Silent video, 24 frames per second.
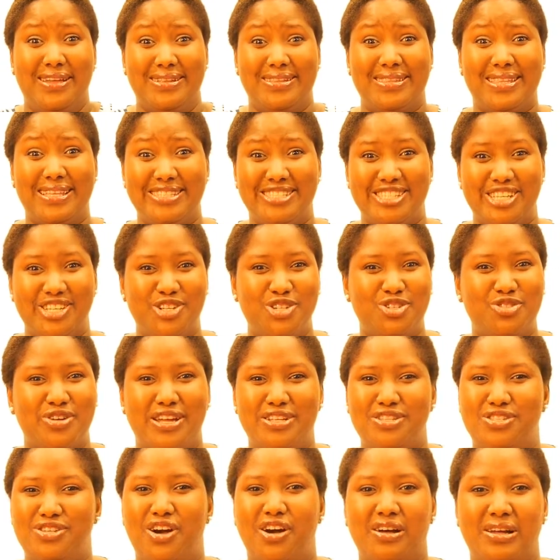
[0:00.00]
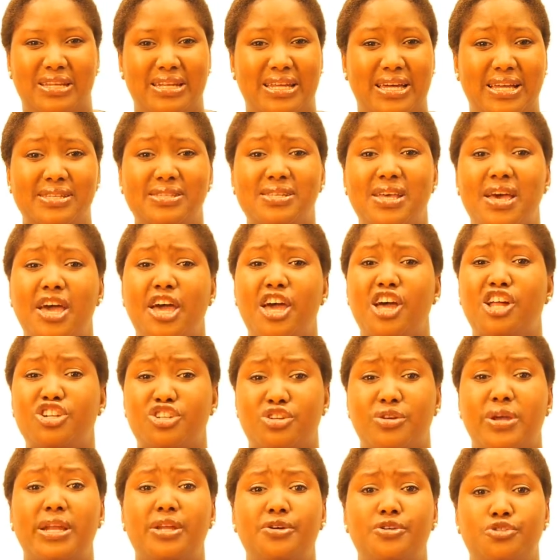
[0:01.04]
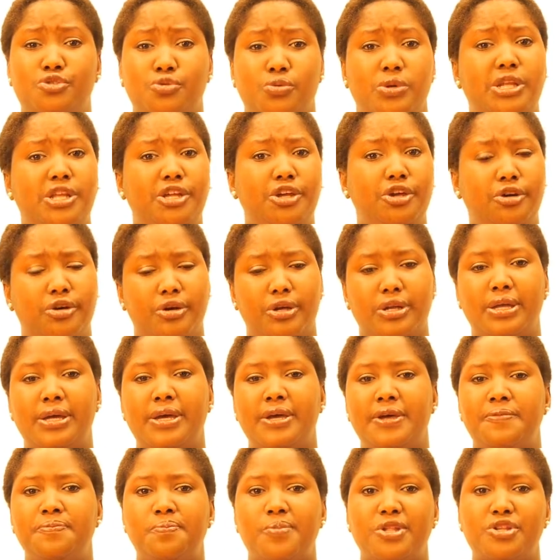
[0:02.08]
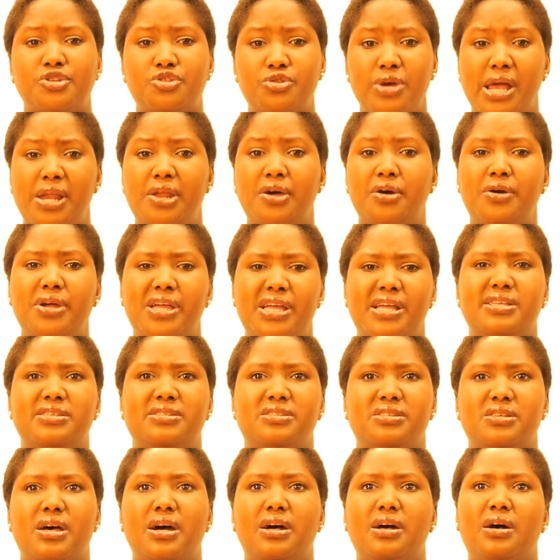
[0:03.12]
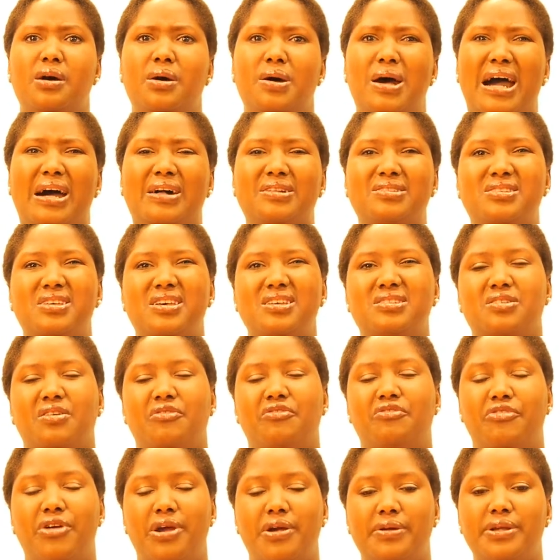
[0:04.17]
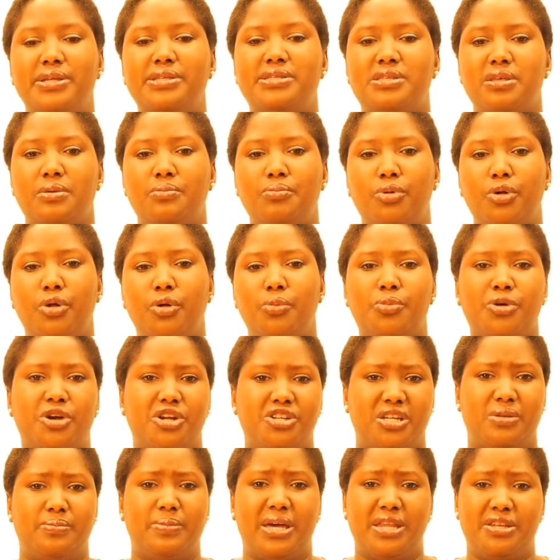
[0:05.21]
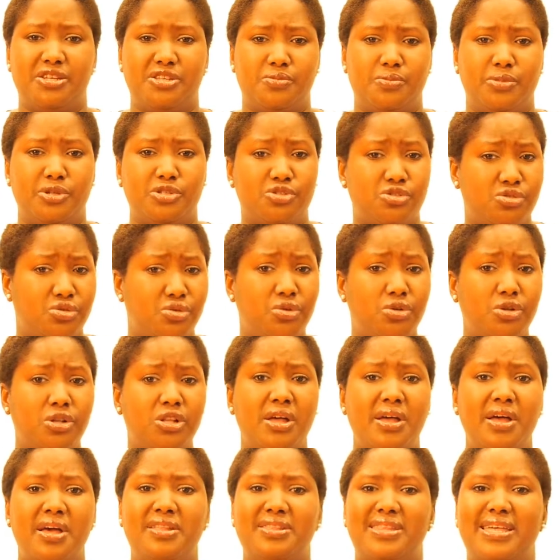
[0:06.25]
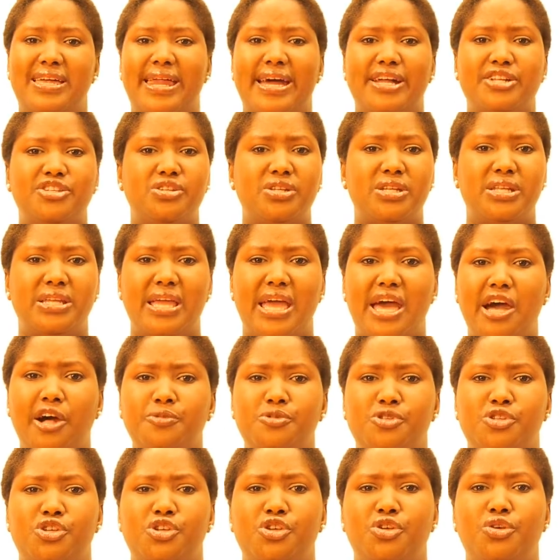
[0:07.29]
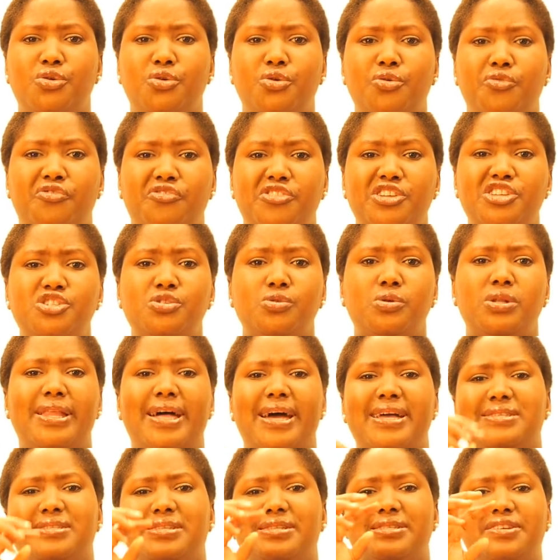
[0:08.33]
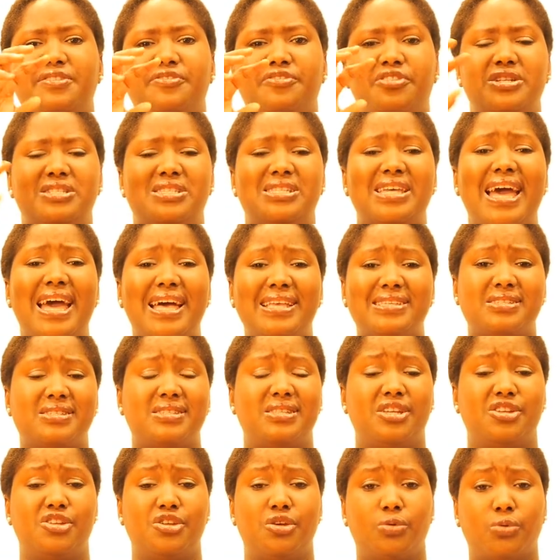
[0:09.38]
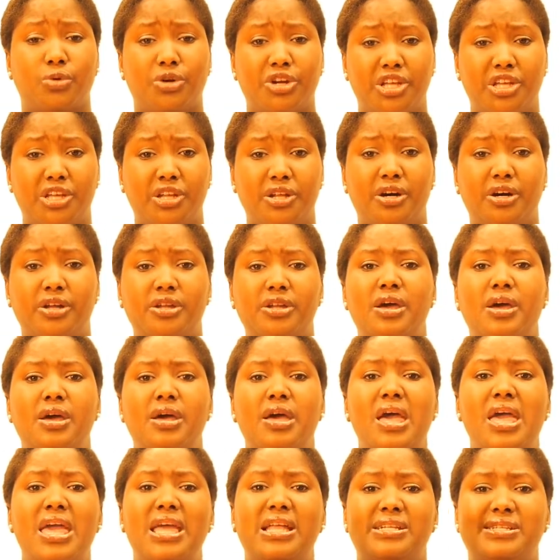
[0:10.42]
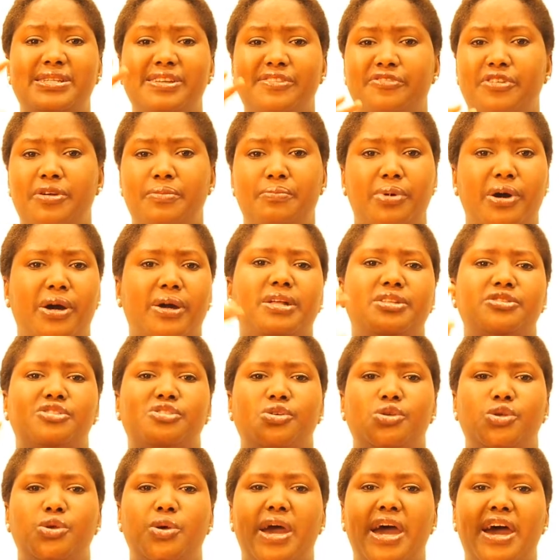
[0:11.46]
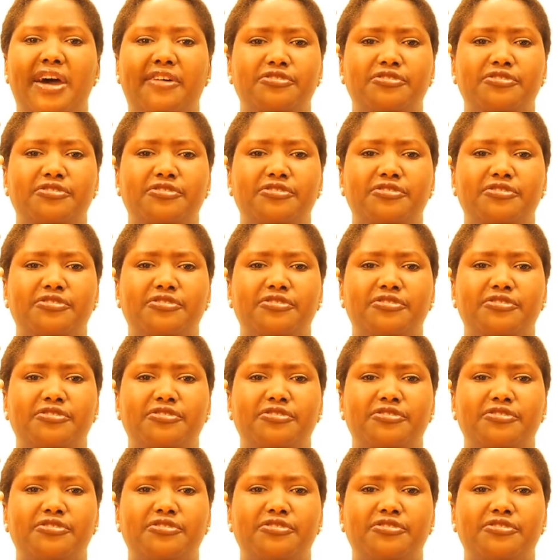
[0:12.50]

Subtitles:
things that you're trying to organize, Trello is really good. Trello is, I would say, is a very simple project management tool that actually helps you visualize the different tasks that you're working on in different buckets. So you